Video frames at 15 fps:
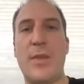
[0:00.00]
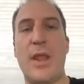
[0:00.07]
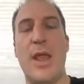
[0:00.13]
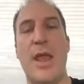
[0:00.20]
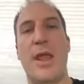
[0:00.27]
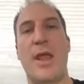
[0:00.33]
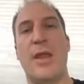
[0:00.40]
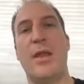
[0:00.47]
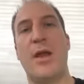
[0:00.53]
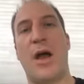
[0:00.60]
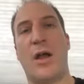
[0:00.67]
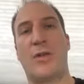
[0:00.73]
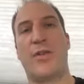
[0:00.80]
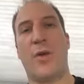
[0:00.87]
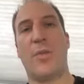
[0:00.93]
And
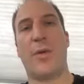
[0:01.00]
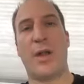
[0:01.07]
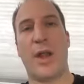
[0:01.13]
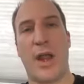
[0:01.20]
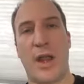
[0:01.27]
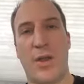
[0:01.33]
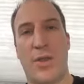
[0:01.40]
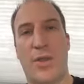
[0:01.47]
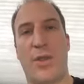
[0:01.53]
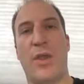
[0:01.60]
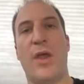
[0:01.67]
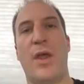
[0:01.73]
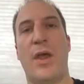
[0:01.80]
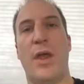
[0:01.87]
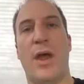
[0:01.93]
October 9th,
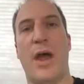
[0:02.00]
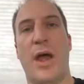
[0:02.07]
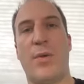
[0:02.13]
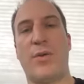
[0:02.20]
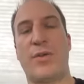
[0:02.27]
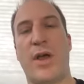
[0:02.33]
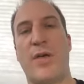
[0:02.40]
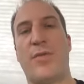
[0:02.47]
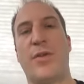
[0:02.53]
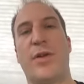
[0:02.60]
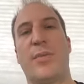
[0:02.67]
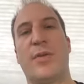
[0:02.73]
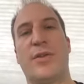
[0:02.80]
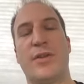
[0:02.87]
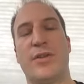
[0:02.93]
I was offered a
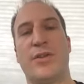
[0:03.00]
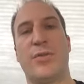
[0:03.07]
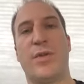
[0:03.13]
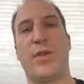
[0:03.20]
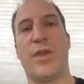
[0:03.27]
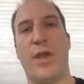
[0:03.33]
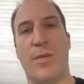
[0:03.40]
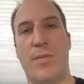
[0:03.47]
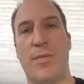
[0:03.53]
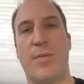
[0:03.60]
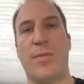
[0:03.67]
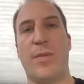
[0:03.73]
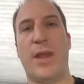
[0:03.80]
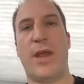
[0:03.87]
position with them